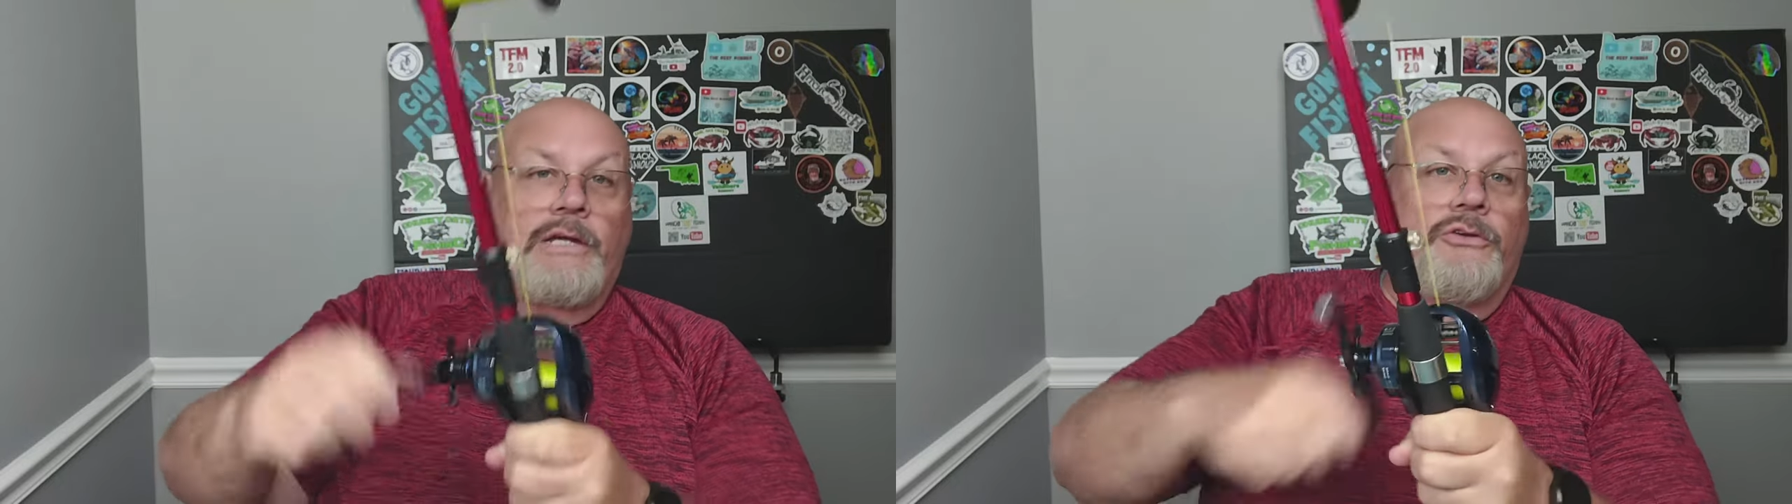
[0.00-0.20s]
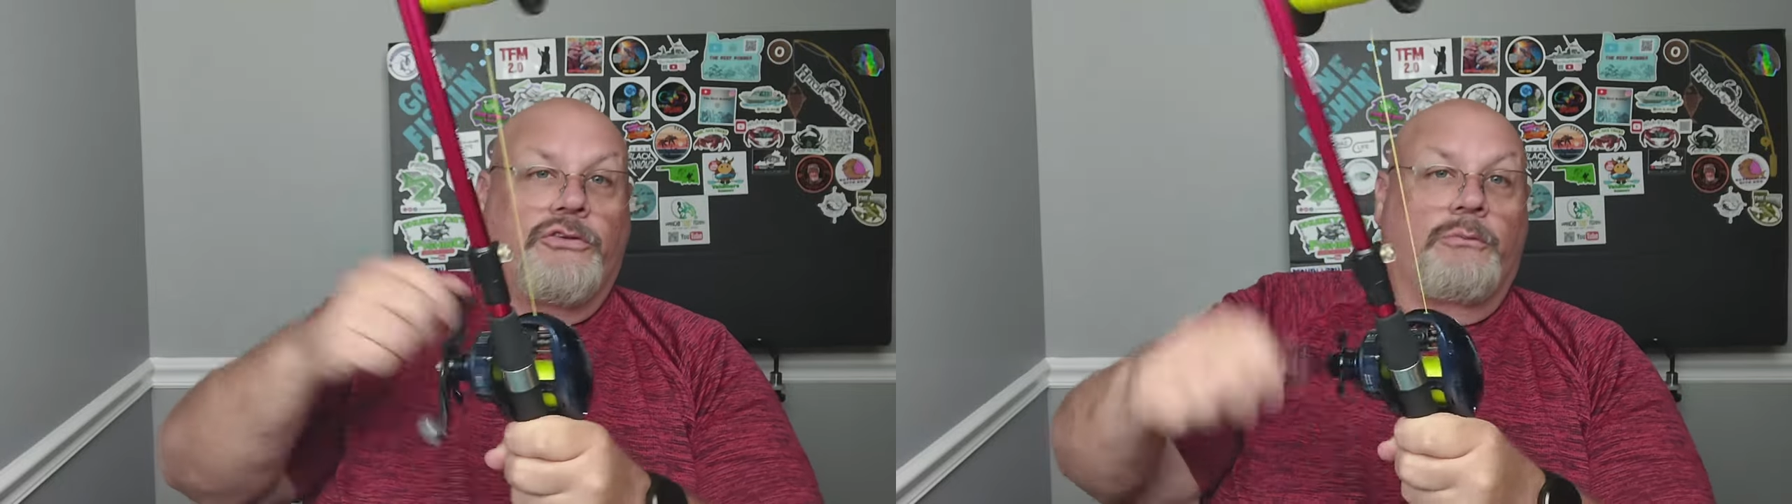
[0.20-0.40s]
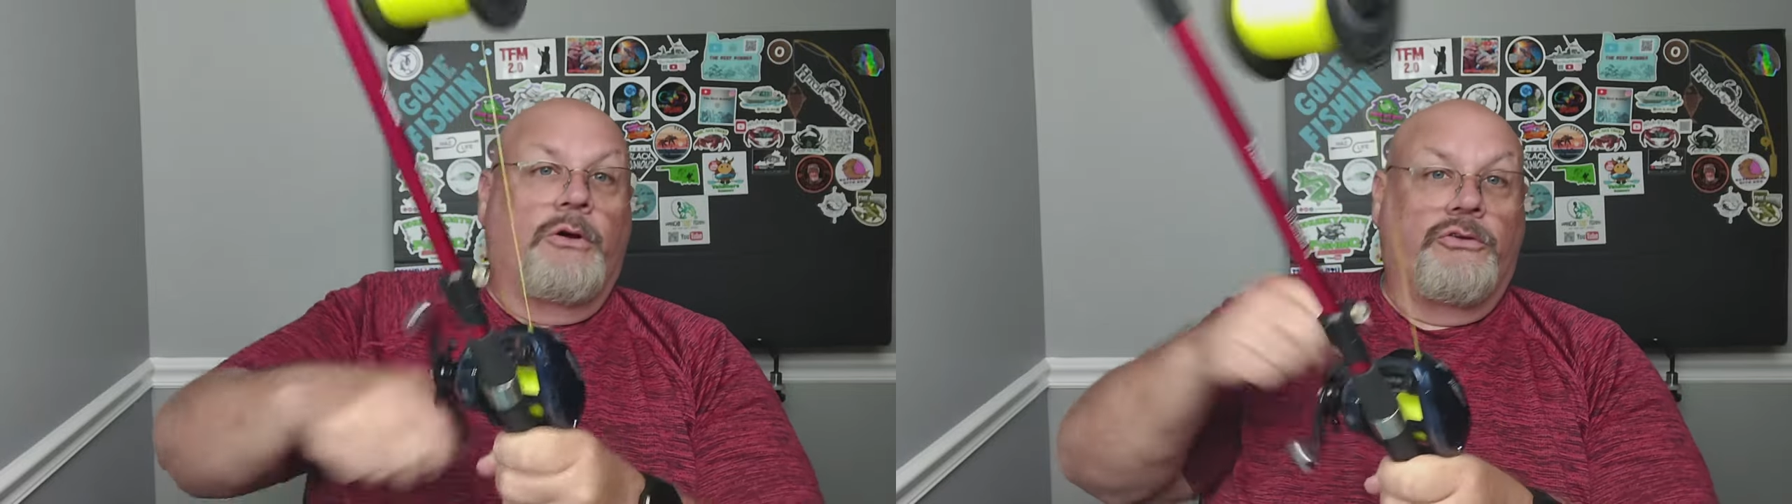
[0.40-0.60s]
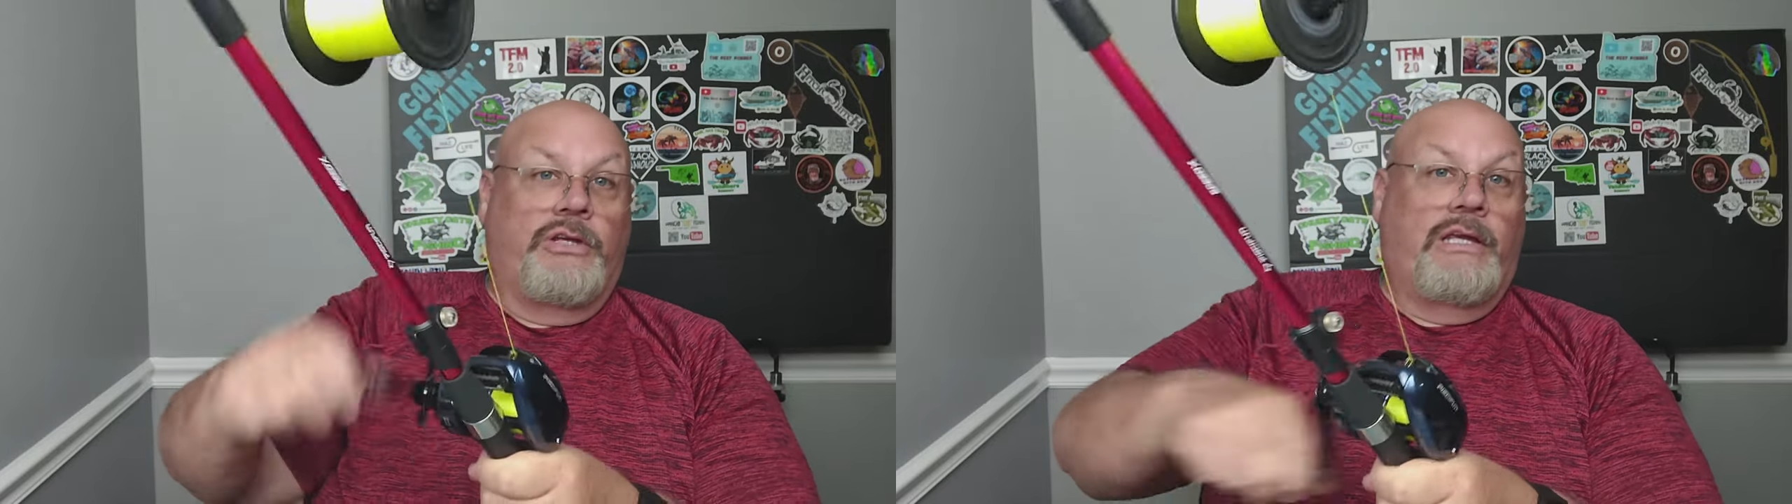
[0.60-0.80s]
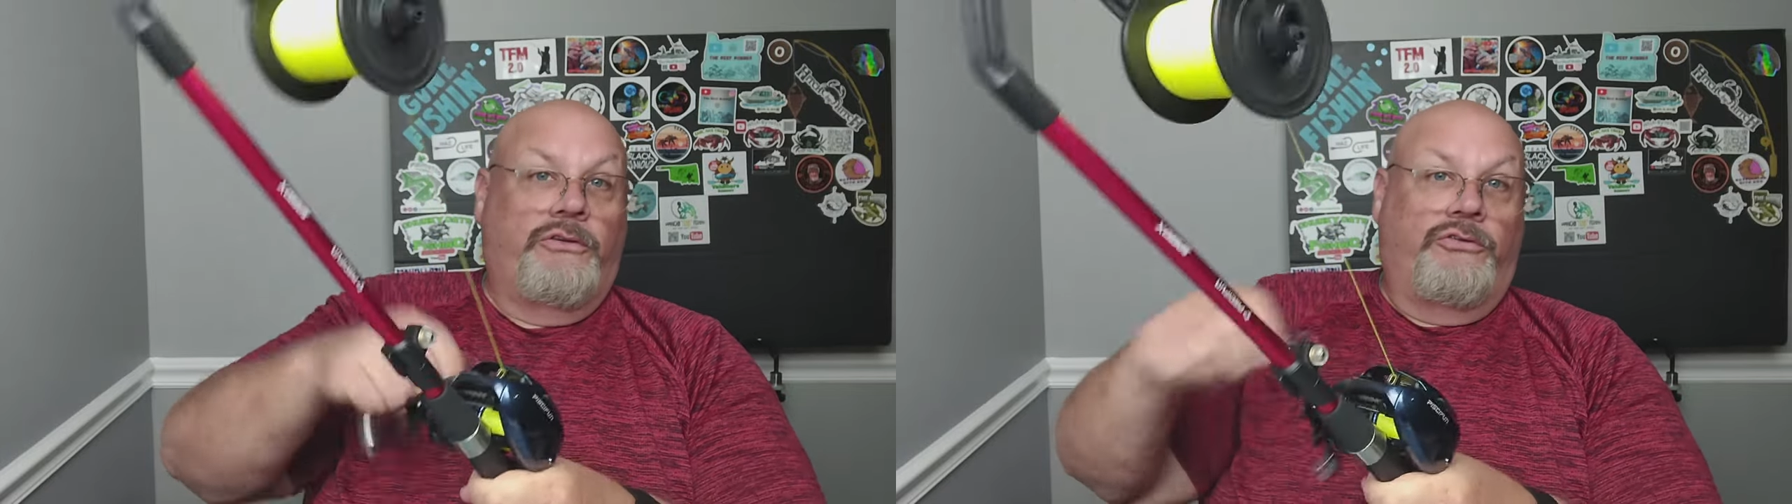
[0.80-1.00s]
I use the
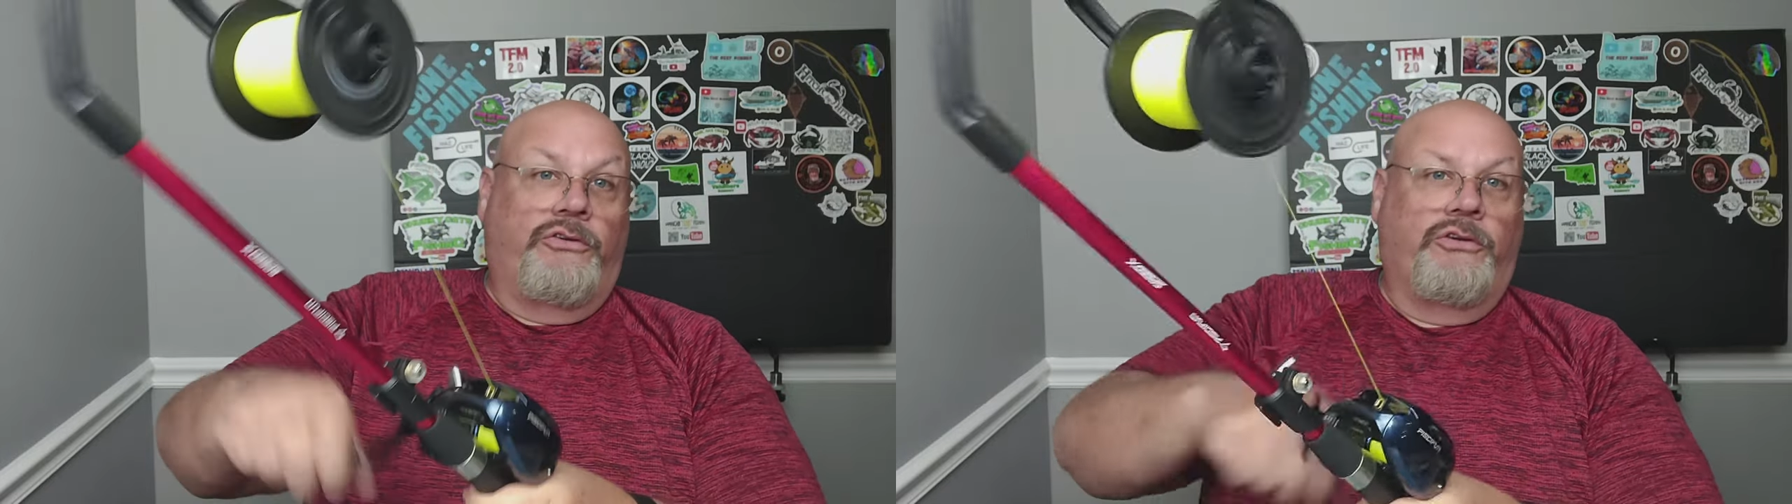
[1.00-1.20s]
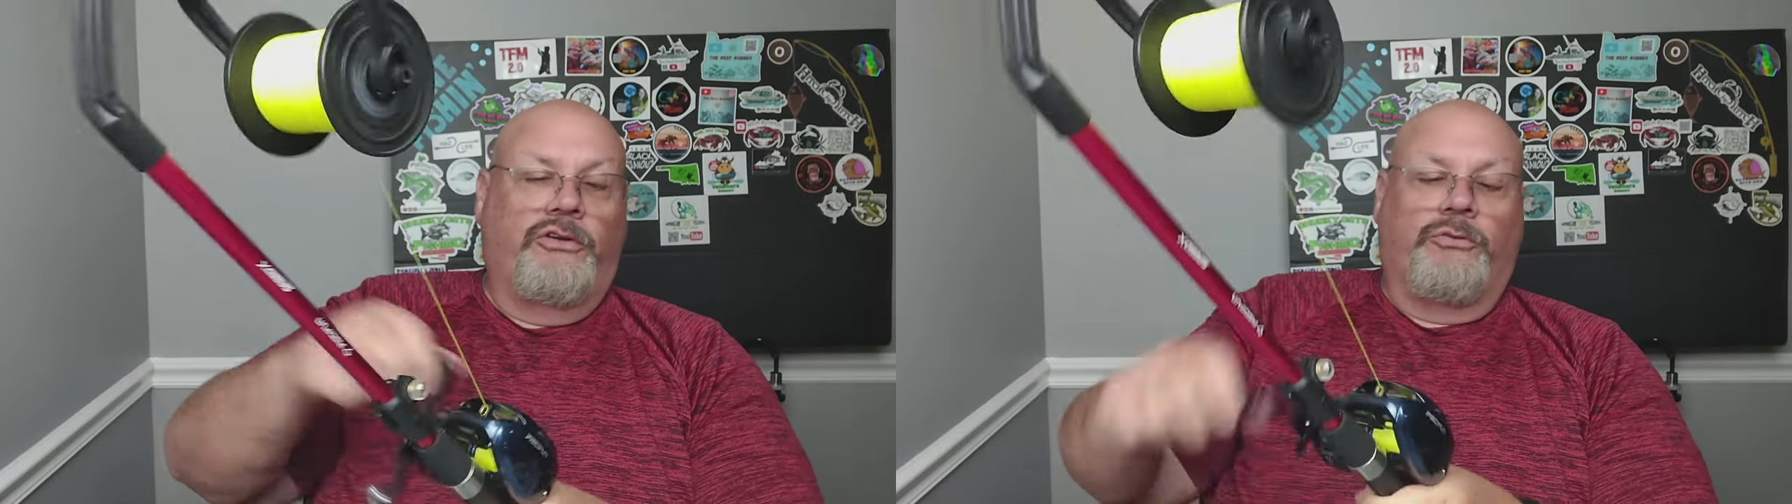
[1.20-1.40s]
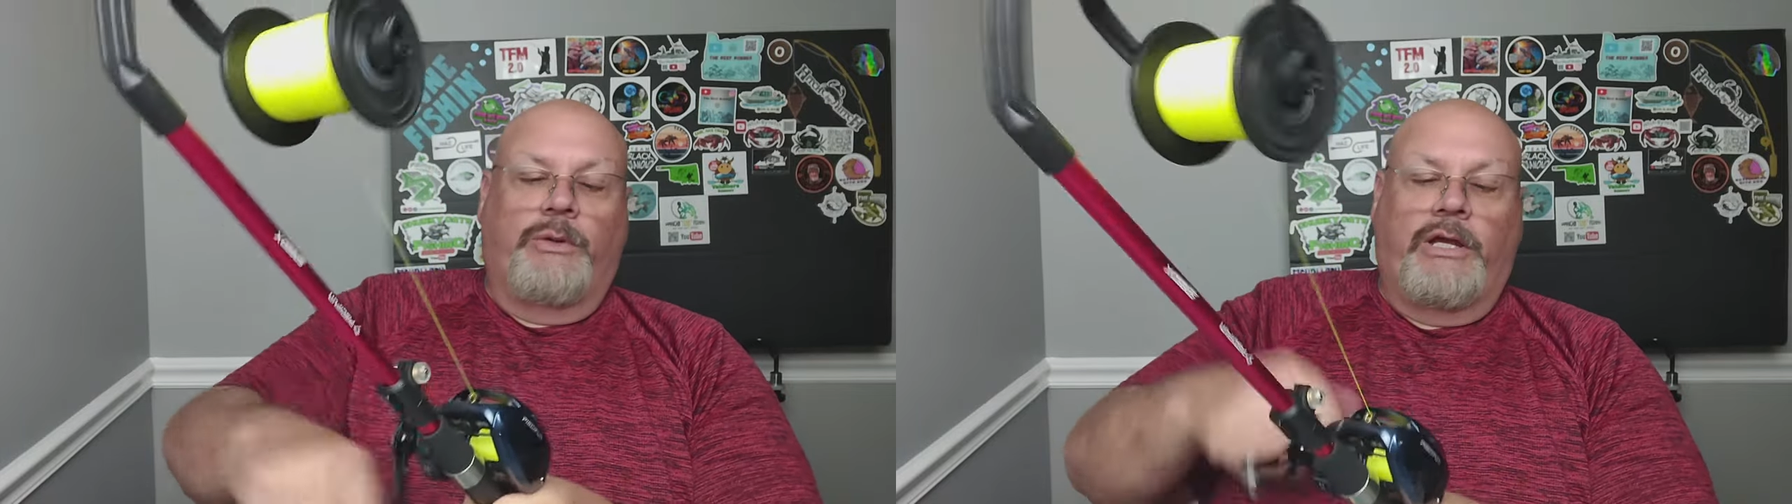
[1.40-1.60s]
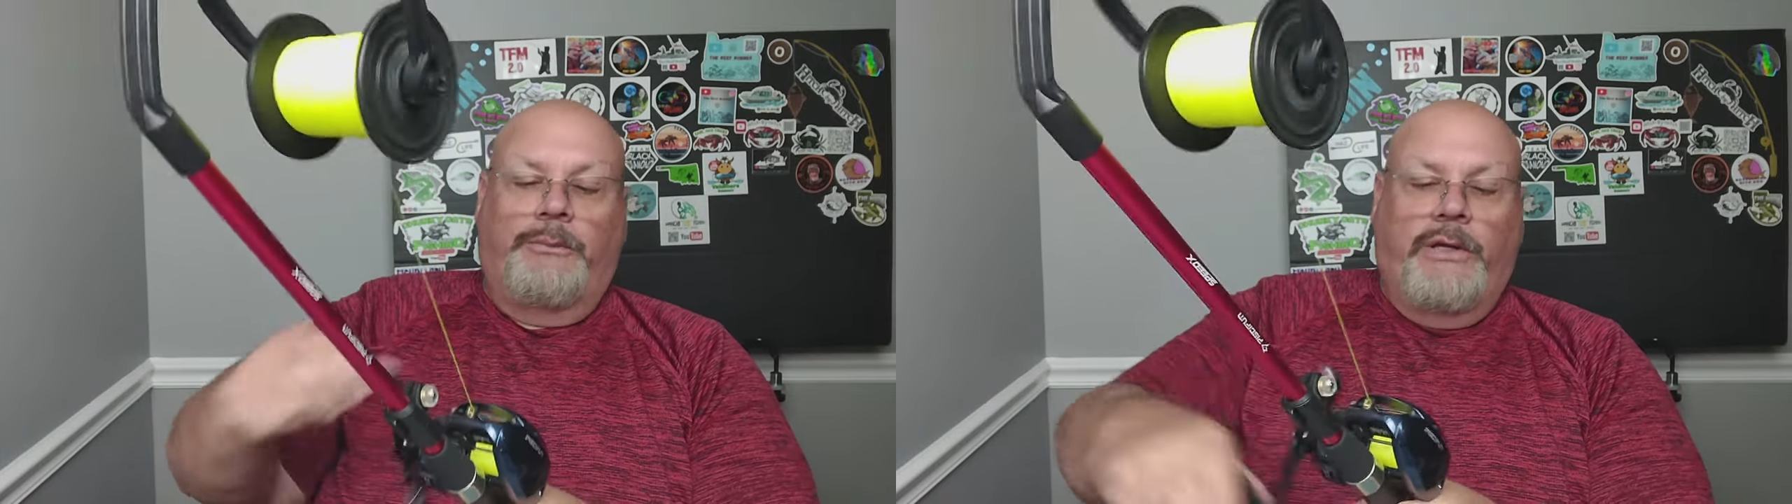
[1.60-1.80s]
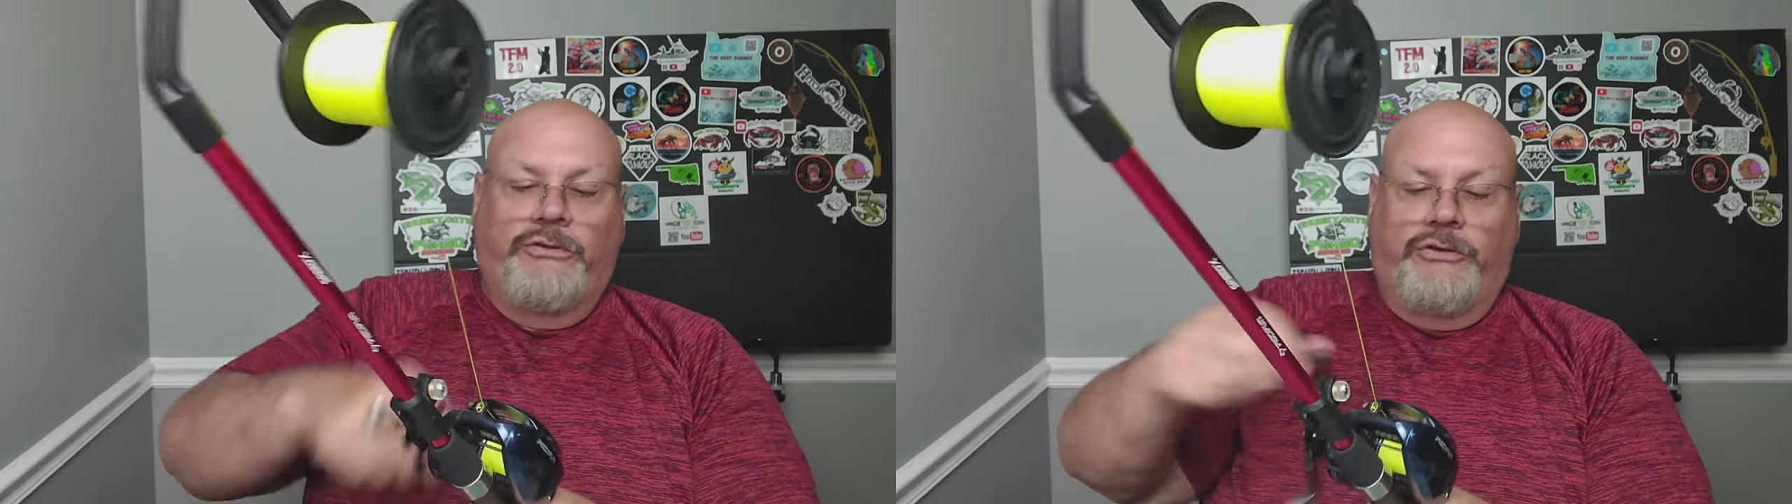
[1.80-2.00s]
most is this
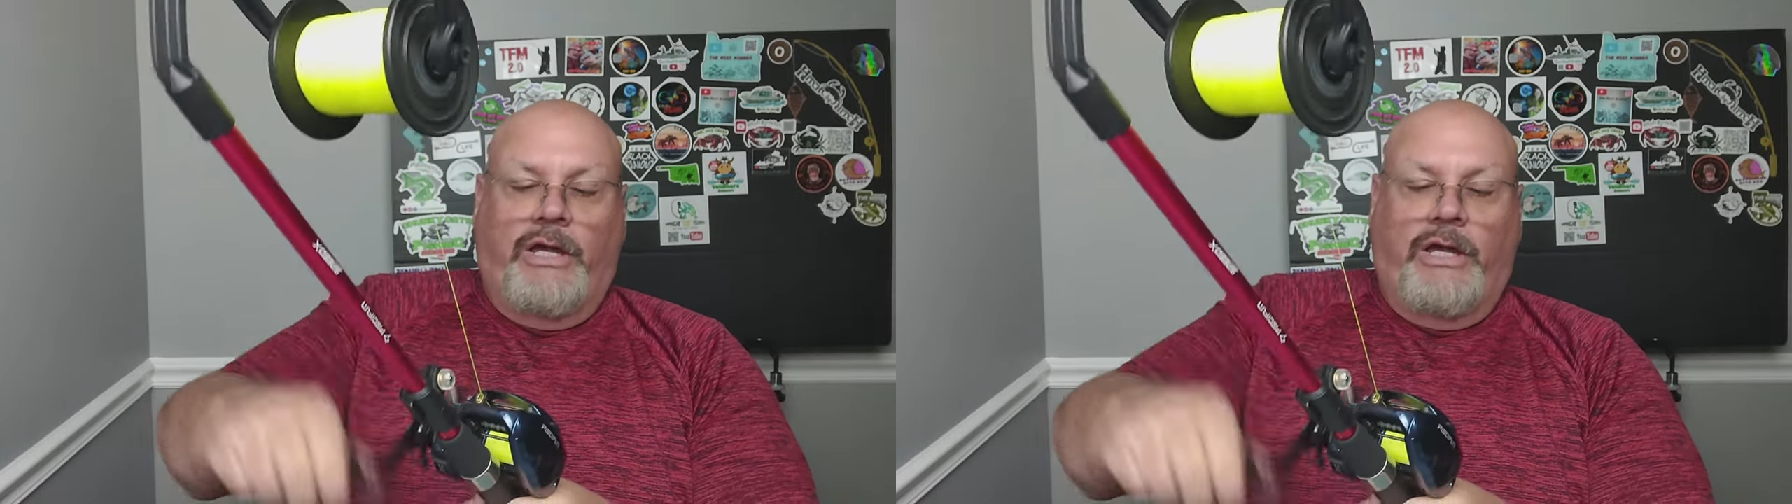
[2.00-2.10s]
main piece,